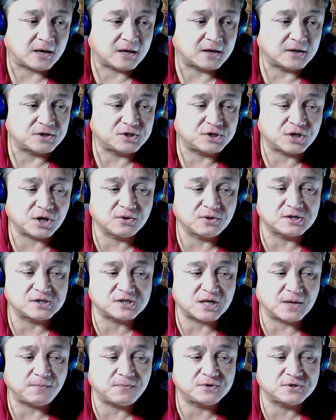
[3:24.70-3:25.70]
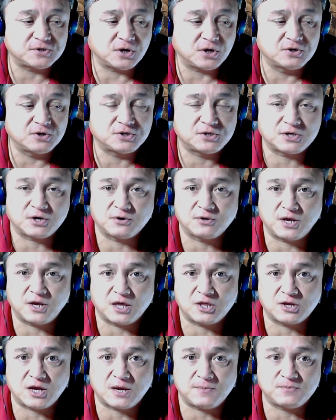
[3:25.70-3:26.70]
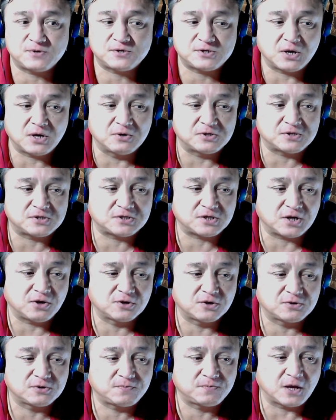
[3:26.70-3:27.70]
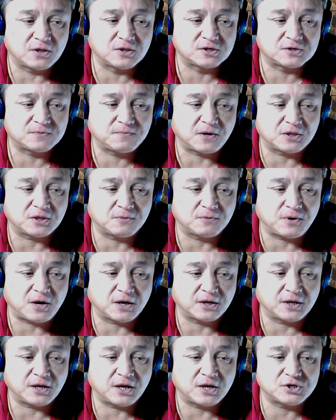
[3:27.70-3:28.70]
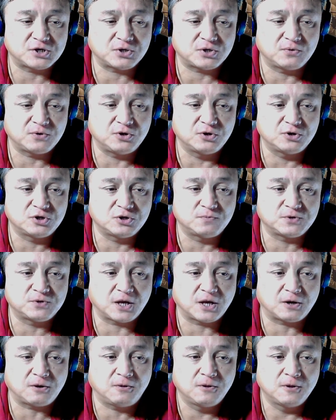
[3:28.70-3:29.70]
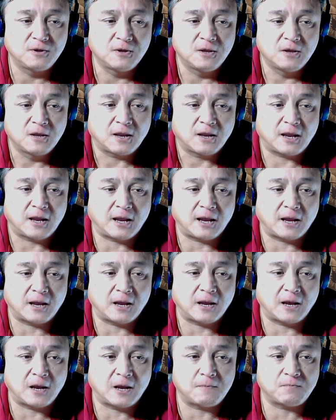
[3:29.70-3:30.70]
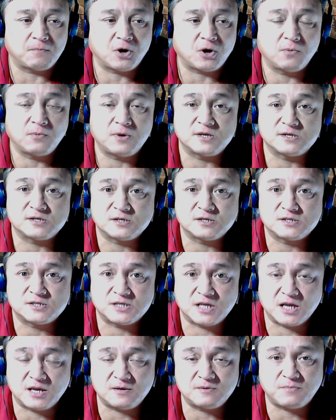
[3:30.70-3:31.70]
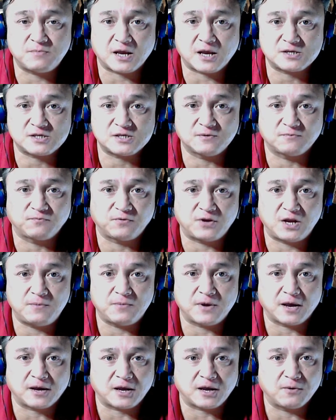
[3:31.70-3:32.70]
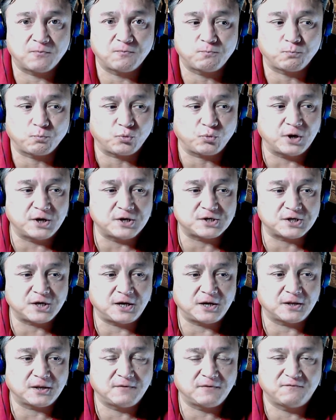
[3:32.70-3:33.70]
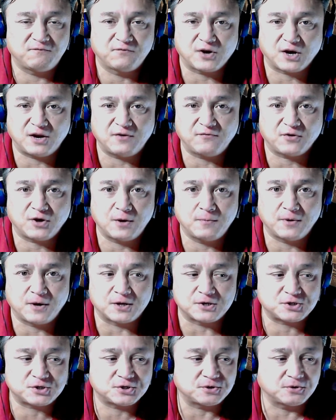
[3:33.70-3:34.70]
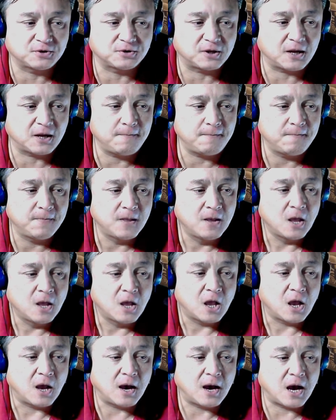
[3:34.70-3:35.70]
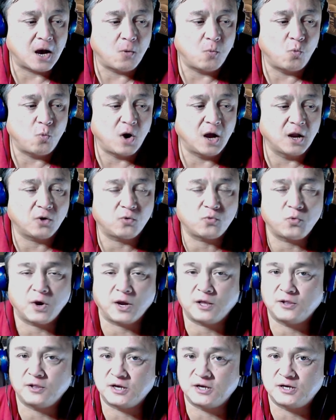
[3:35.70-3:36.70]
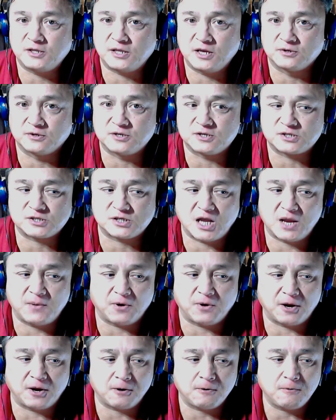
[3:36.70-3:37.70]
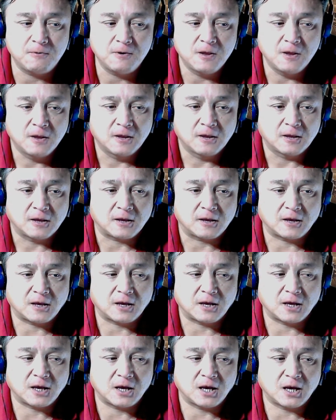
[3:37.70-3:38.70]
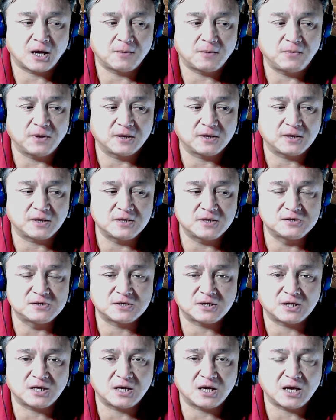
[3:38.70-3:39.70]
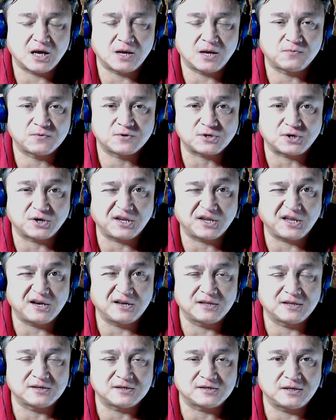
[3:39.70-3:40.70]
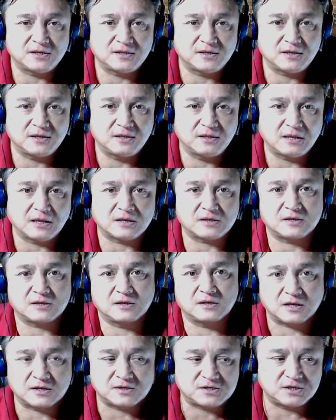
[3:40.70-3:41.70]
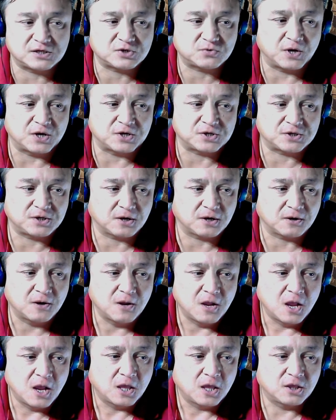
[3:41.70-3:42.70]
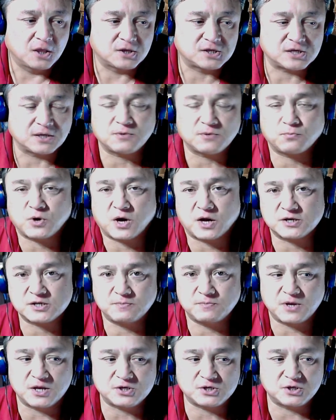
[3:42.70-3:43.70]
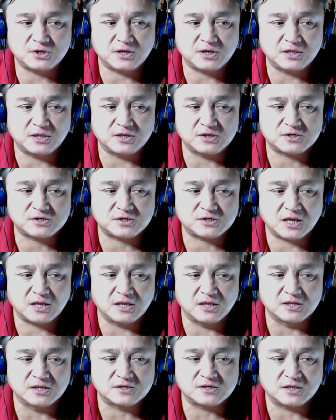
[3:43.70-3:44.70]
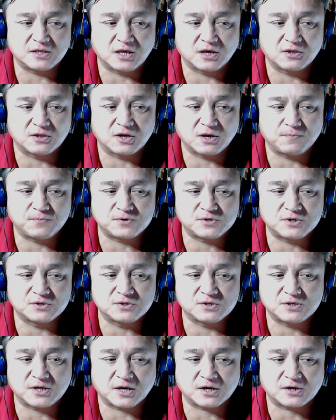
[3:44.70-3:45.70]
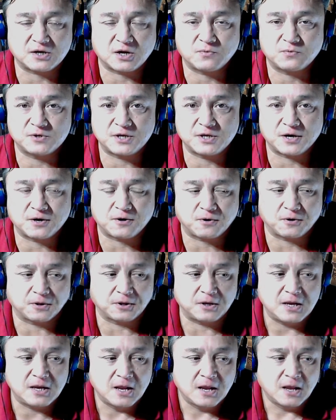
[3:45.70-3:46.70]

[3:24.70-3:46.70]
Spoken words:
Share this episode, share the other episodes, tell others about the podcast show, the YouTube channel. And by all means, send back some feedback. I appreciate that very much. Okay, one quick legal disclaimer here, because we're starting to get in that situation here. Some of the projects I mentioned in this and other episodes of Tech Talk with Dan Harley